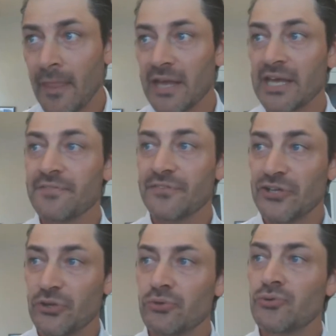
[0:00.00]
if
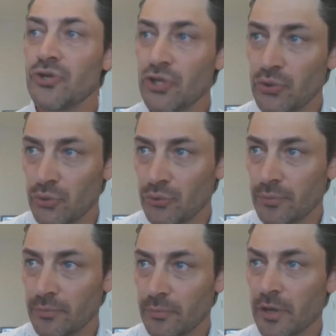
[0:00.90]
you
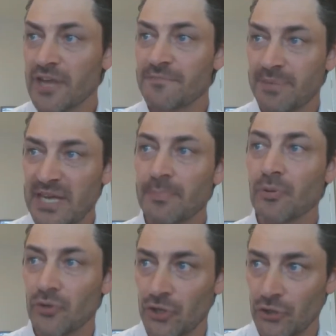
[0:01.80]
knew, or if
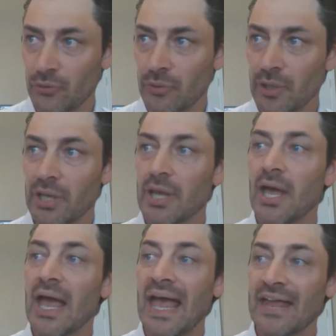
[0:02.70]
people knew
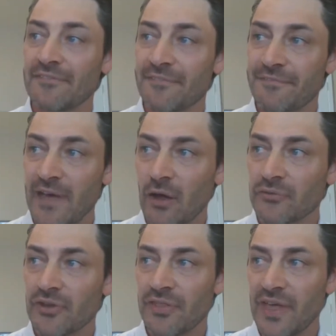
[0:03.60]
and
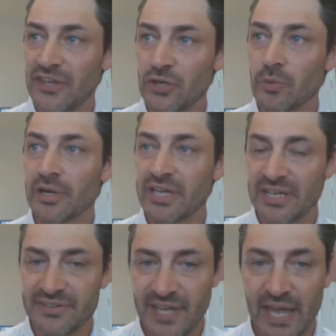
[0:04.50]
felt that you were
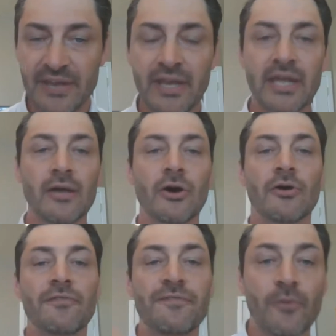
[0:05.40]
contending
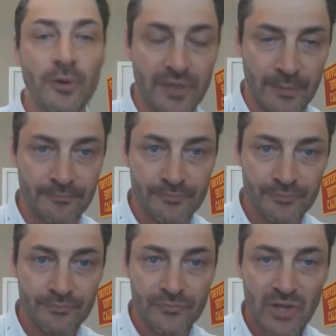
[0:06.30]
for them?
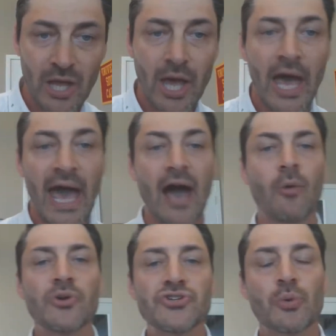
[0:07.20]
How
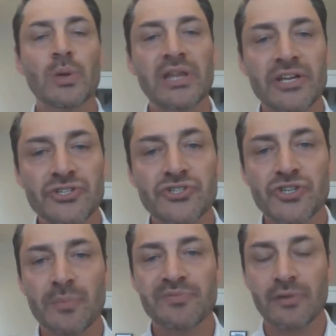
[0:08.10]
would your
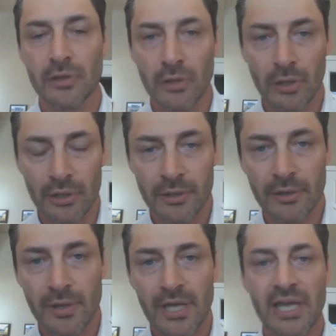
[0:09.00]
relationships look
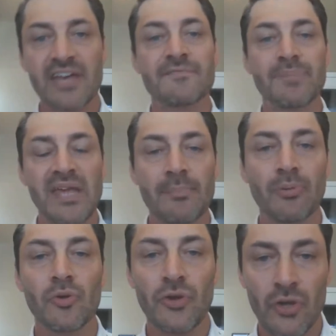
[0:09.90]
if
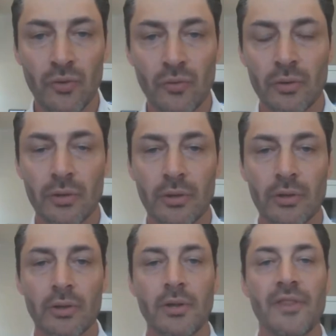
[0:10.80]
people knew
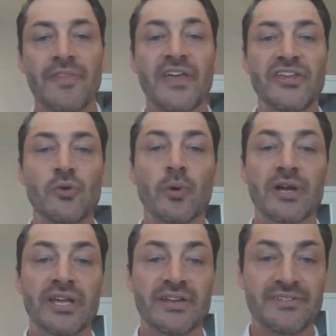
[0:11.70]
that you were
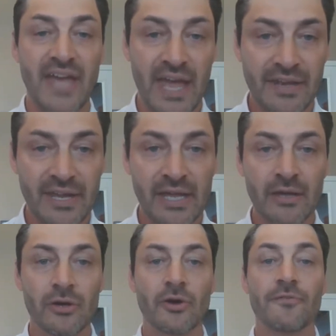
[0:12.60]

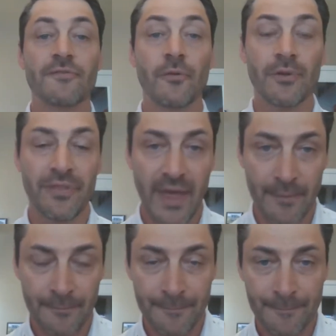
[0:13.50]
contending for them?